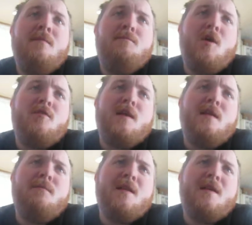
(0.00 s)
Miller
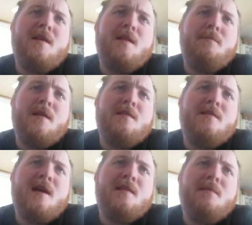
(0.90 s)
said on Monday that he plans
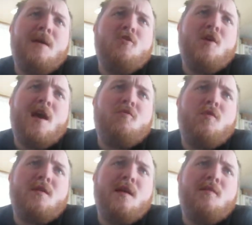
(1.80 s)
to sign the measure as
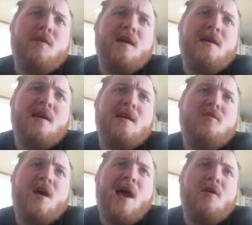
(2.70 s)
quickly as we can get
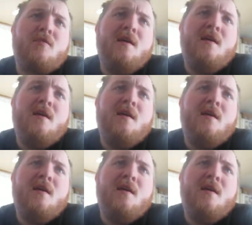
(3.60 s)
it out.